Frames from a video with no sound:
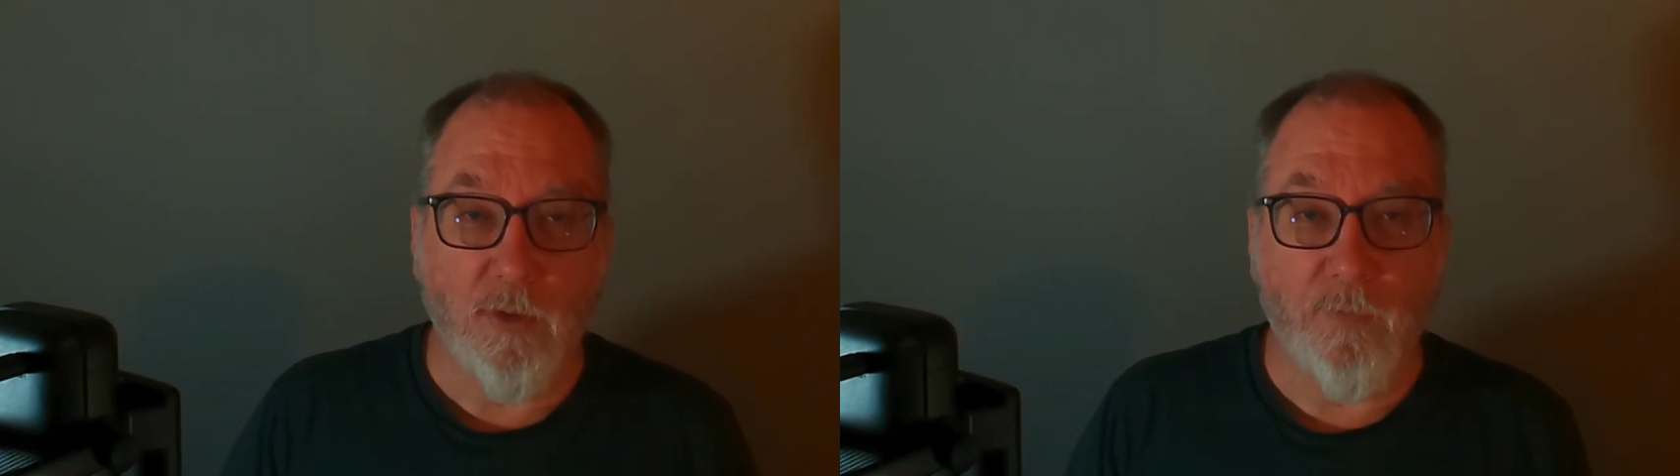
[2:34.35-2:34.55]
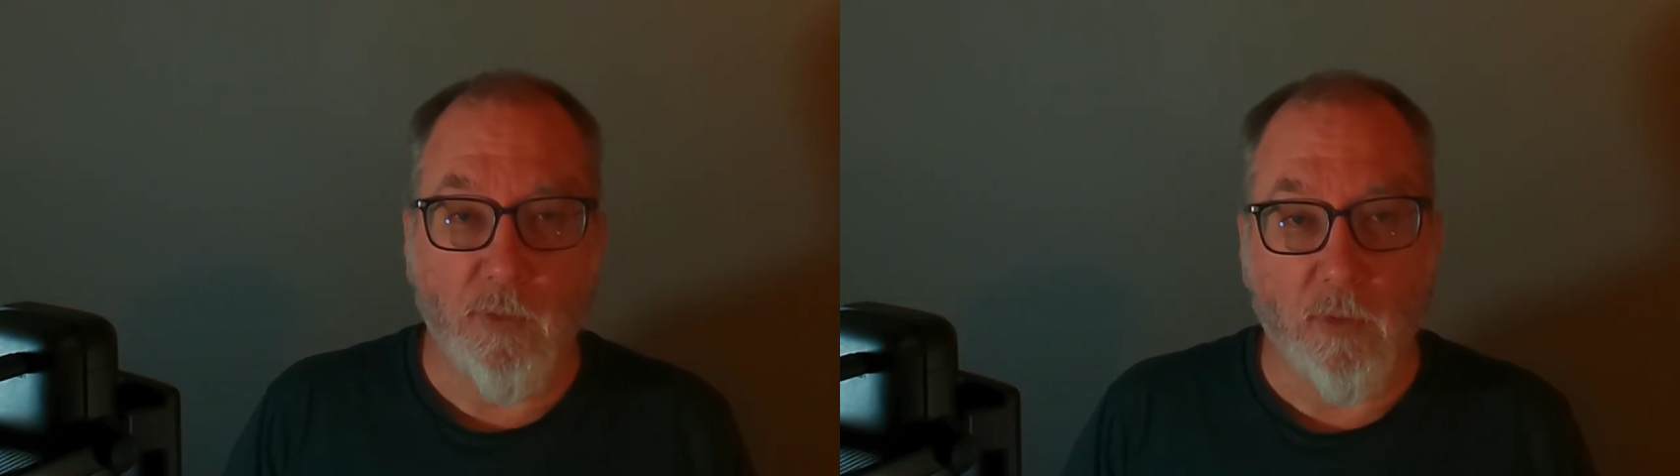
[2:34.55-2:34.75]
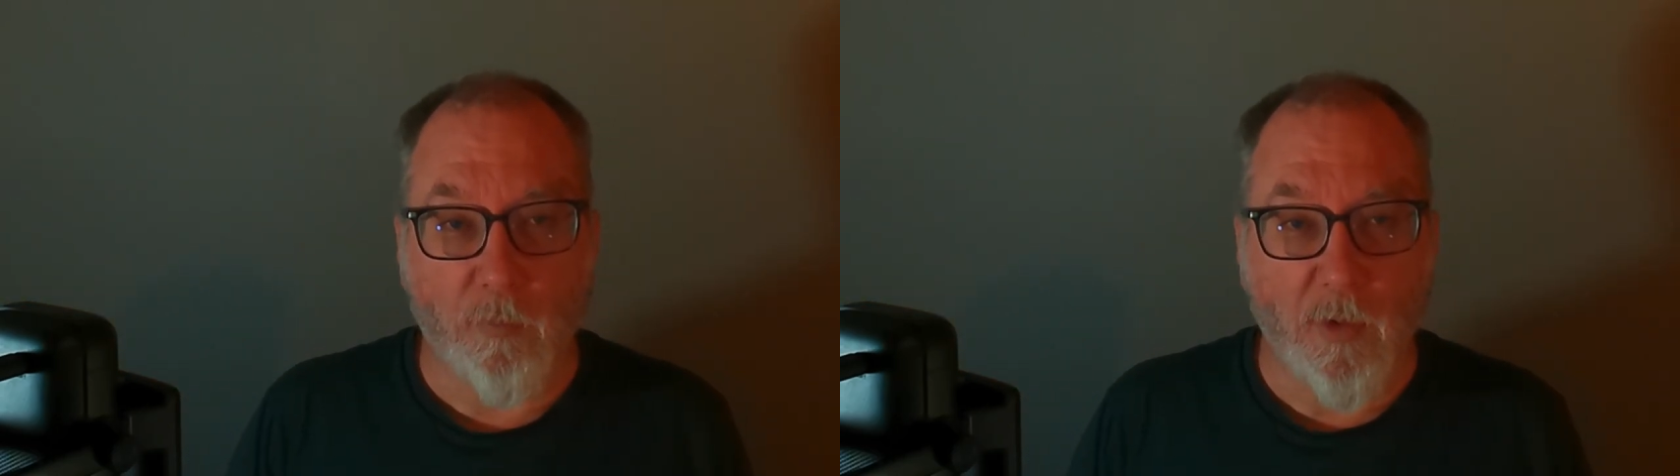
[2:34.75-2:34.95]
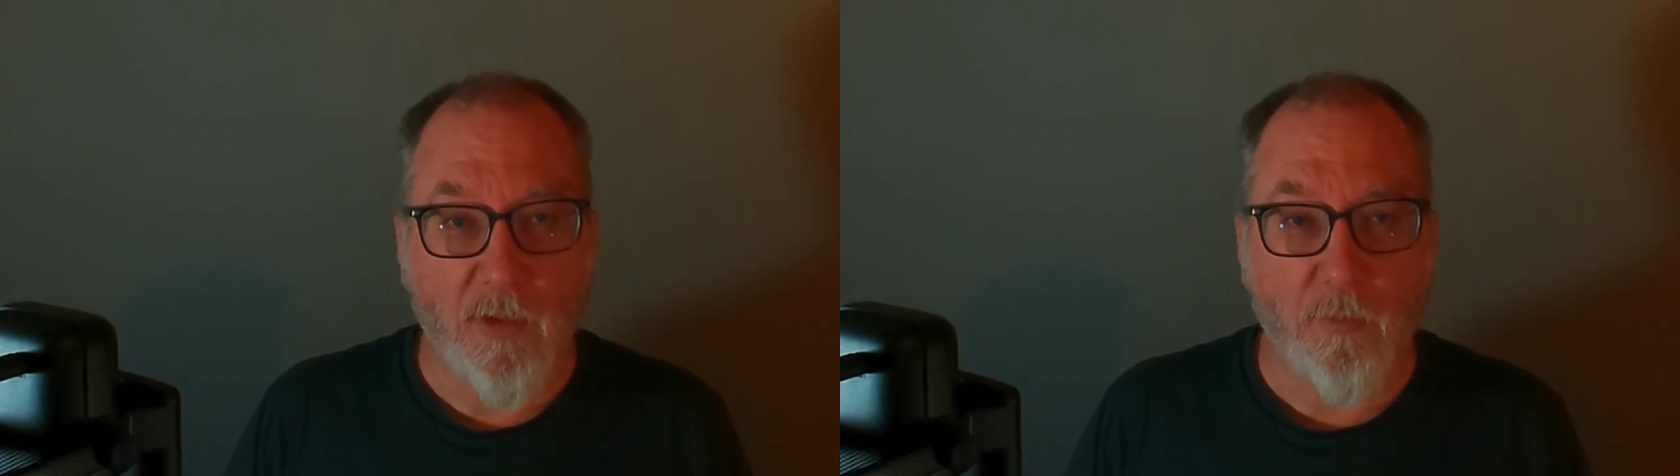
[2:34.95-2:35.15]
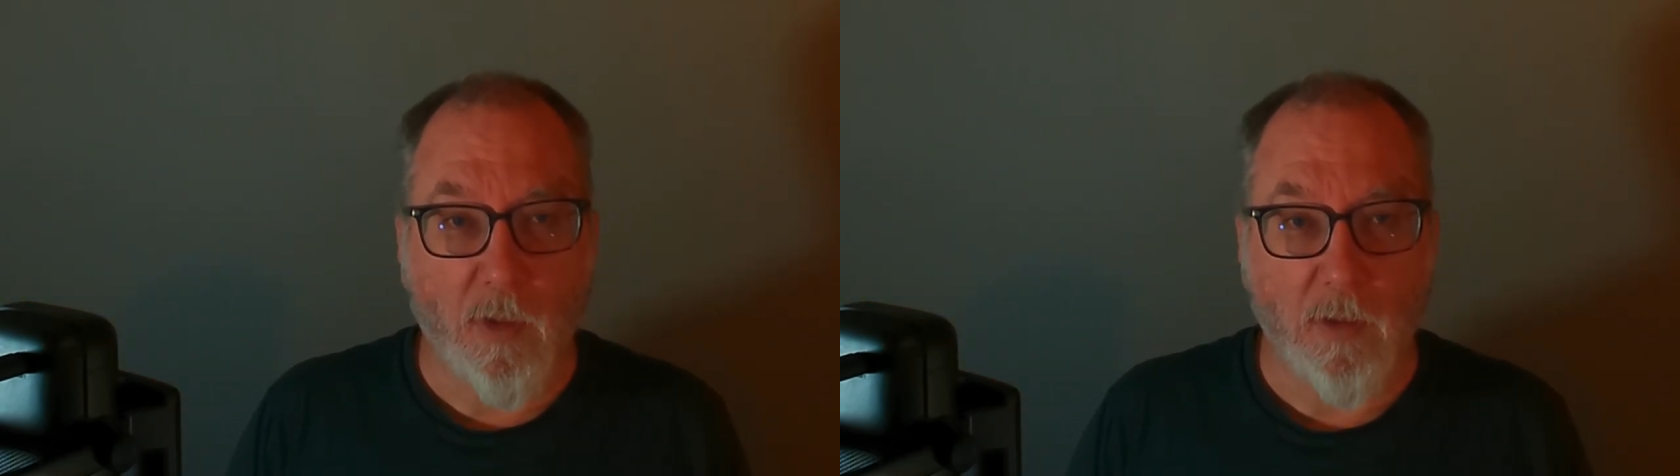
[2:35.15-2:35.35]
of you who are
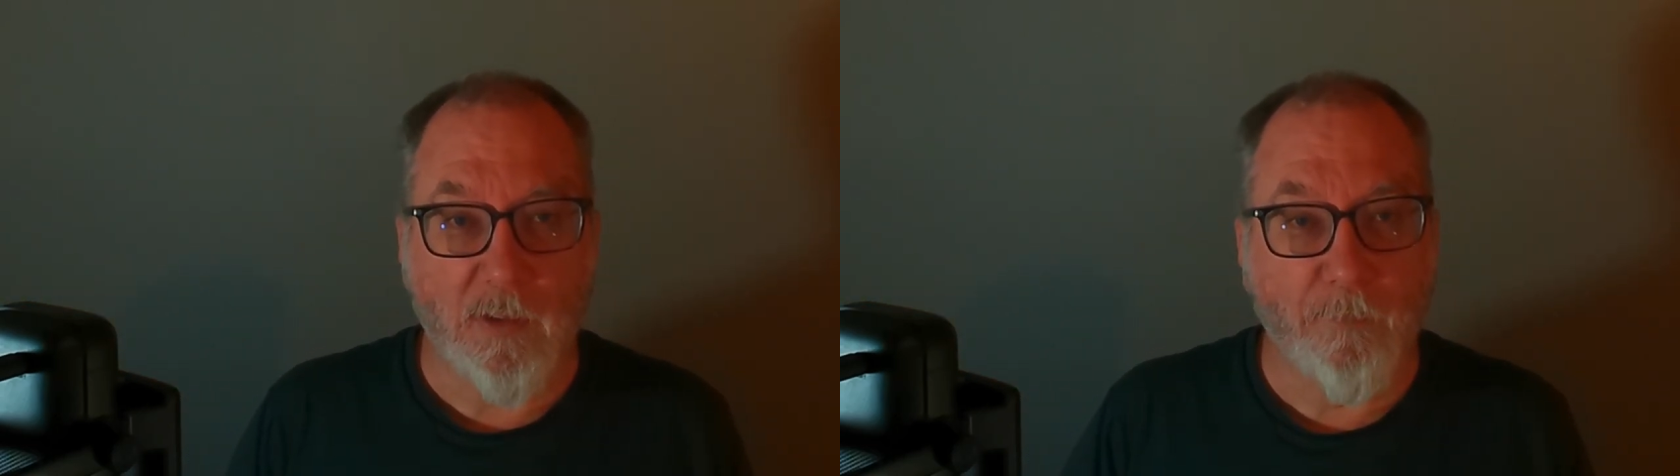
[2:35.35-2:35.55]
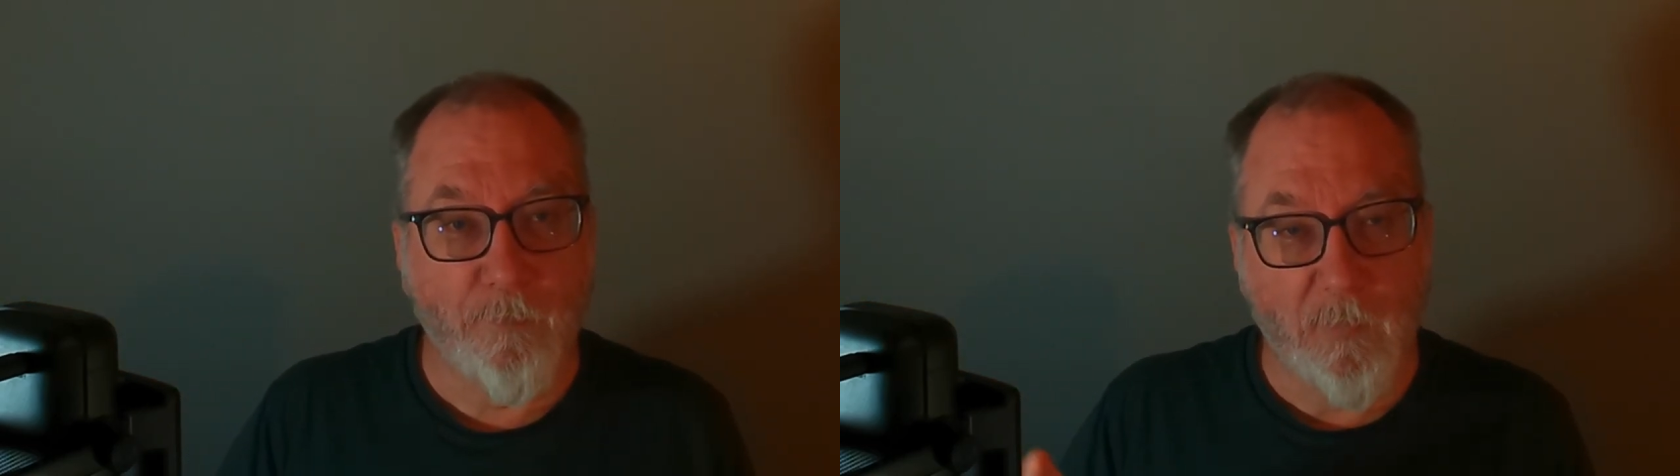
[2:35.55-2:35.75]
breath marked